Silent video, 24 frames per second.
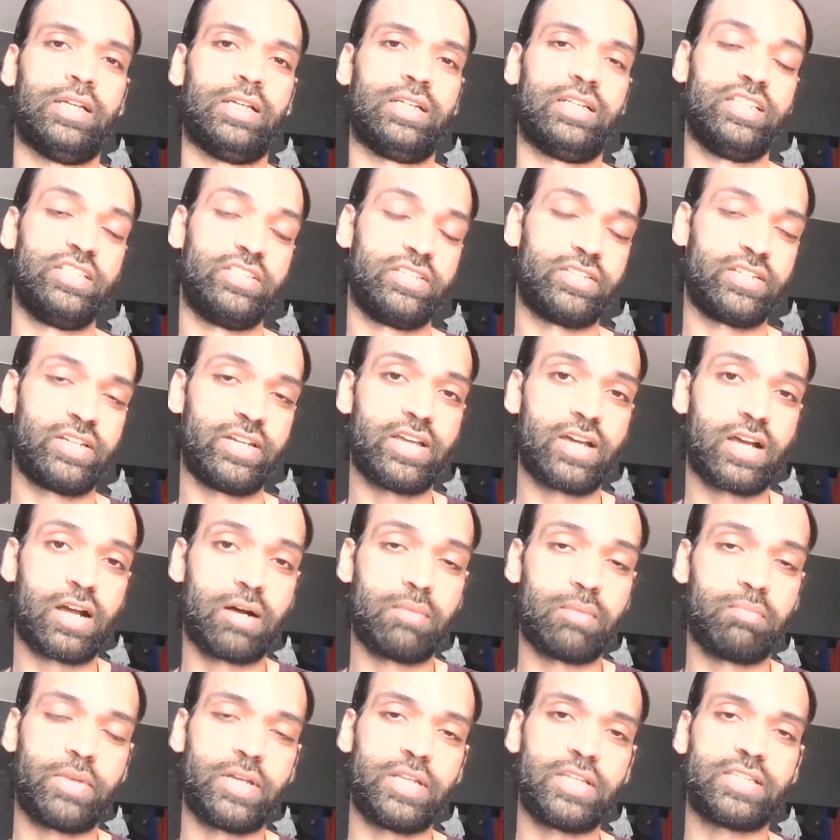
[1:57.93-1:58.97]
East India
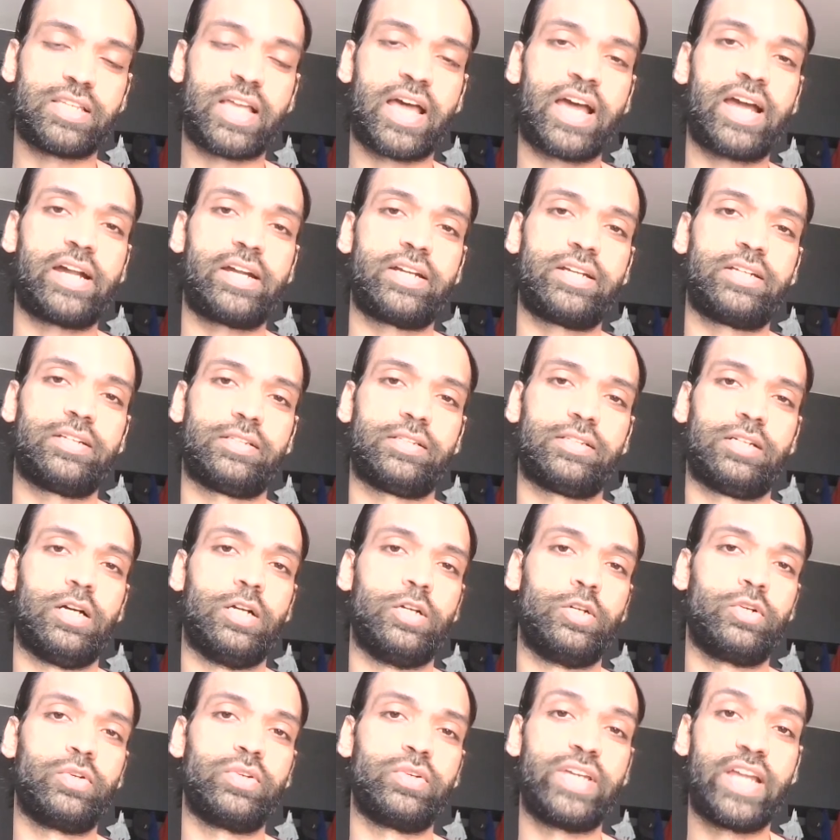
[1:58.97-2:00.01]
Company had
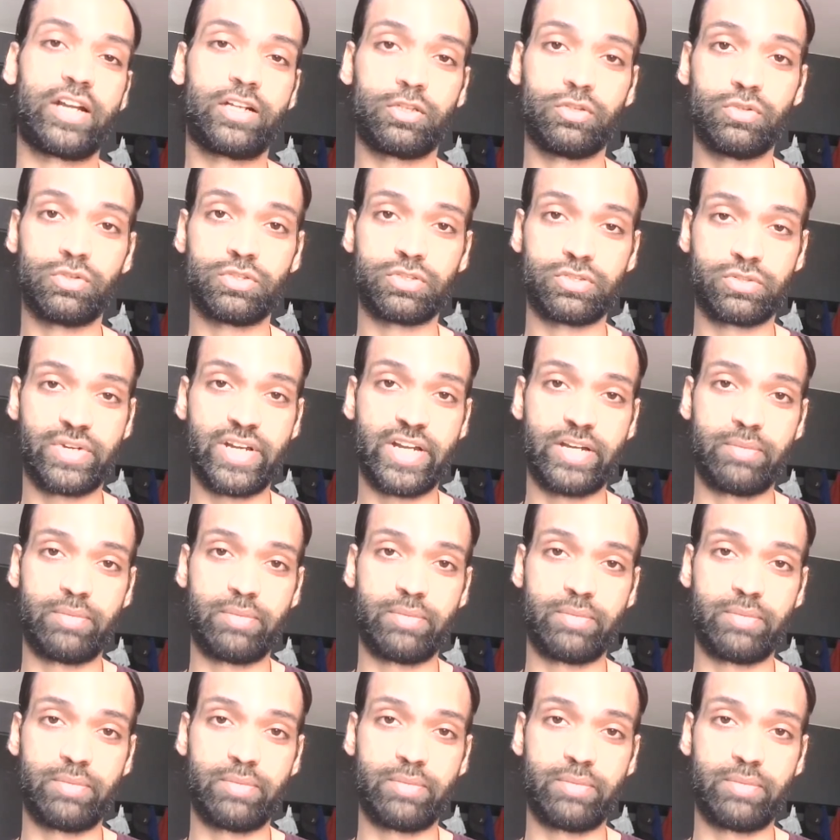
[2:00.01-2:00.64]
to get those trade